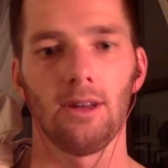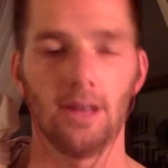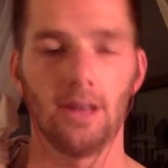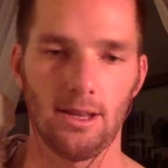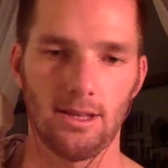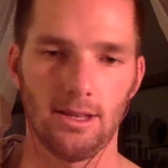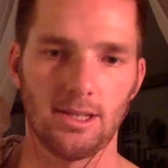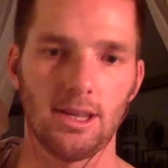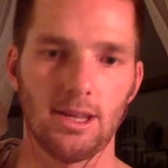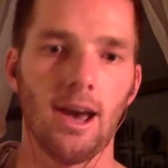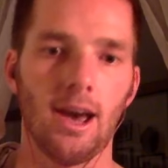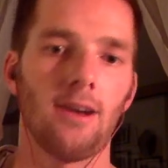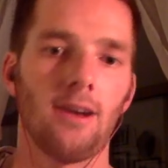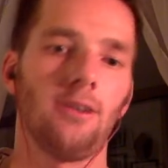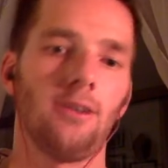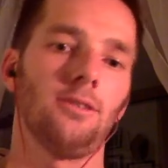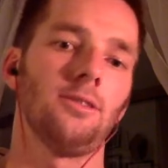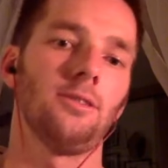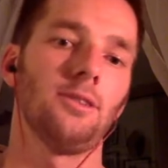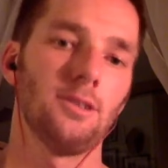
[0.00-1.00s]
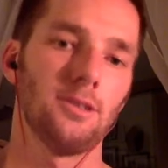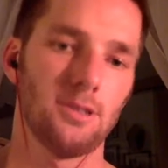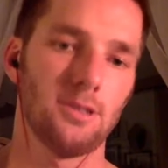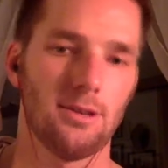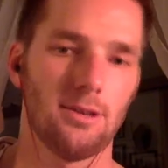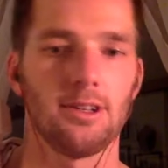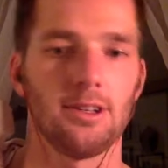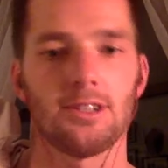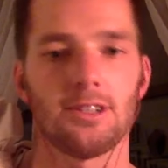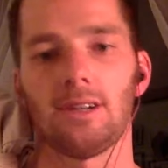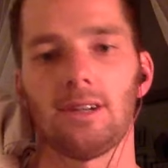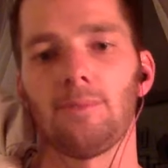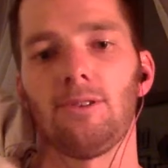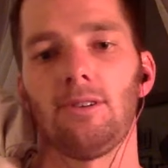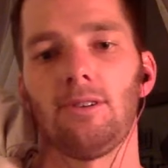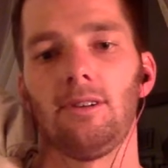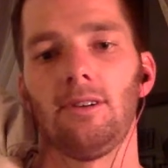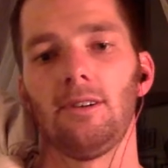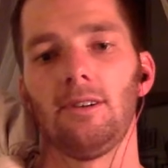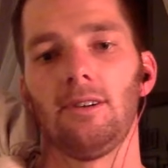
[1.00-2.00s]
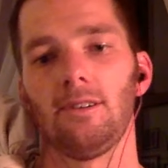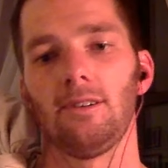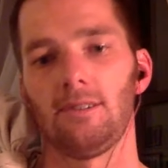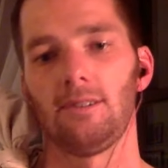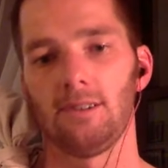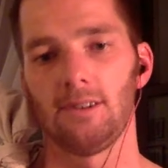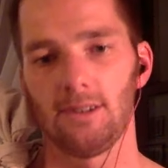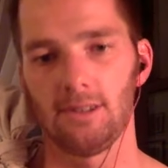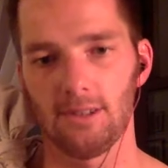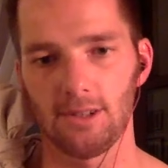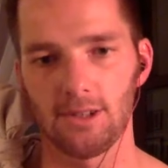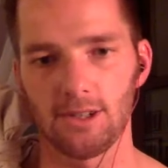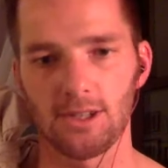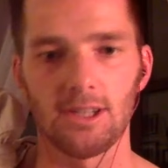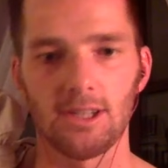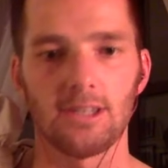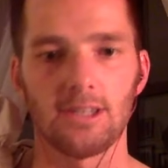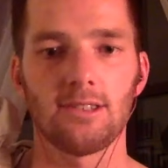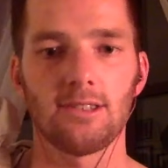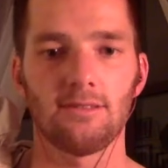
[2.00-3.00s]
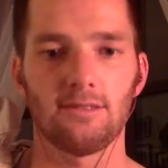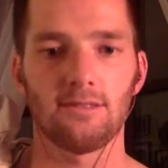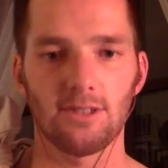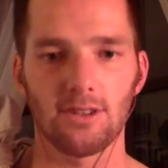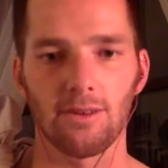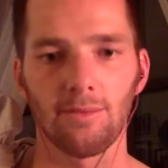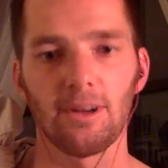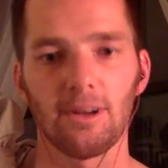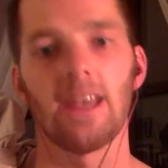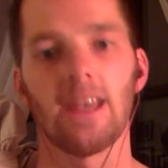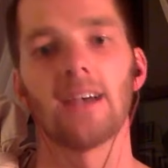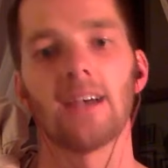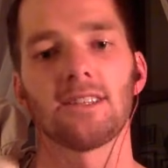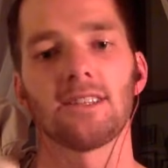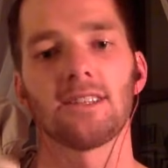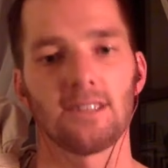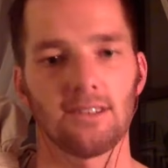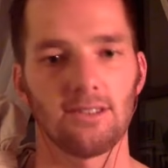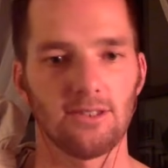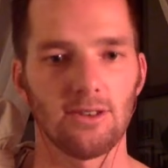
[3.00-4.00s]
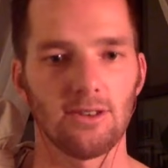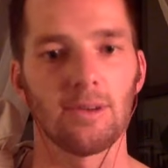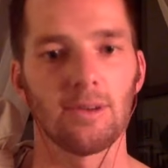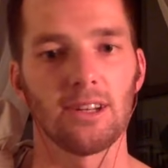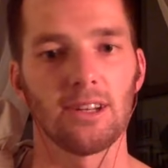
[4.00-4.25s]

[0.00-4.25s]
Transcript: in Seattle during summer. There's just so many S's and so many